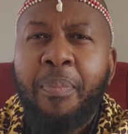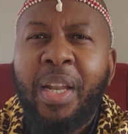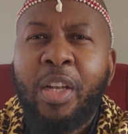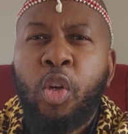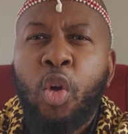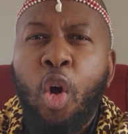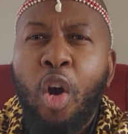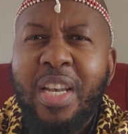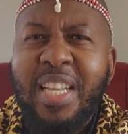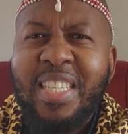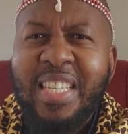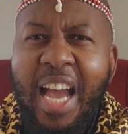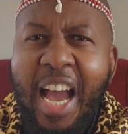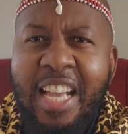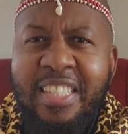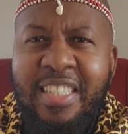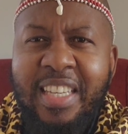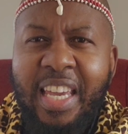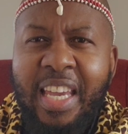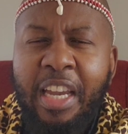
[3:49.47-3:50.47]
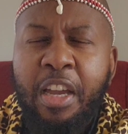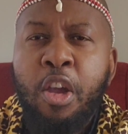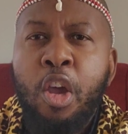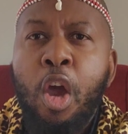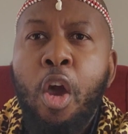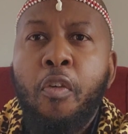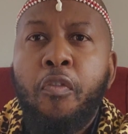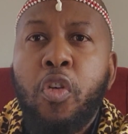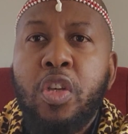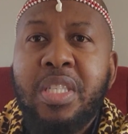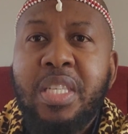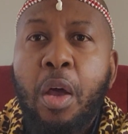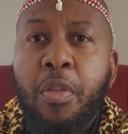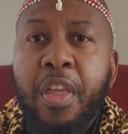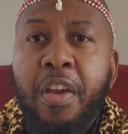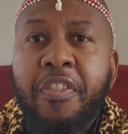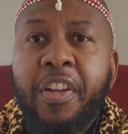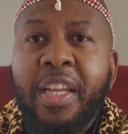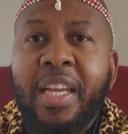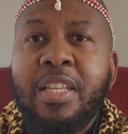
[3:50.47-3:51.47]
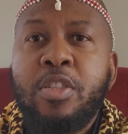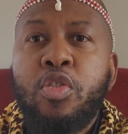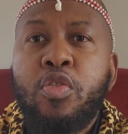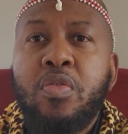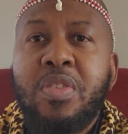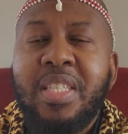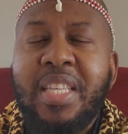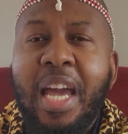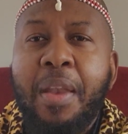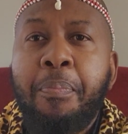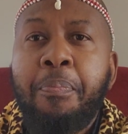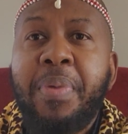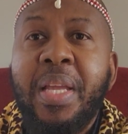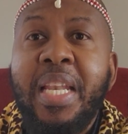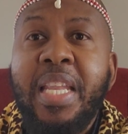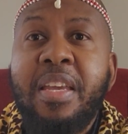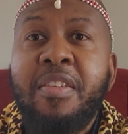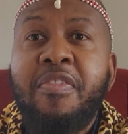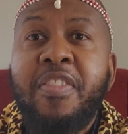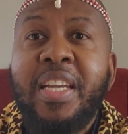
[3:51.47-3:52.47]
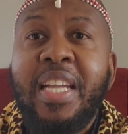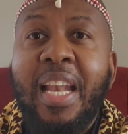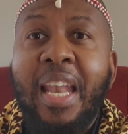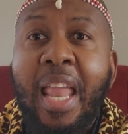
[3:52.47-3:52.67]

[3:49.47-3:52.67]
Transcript: but God is asking for South Africans to start believing,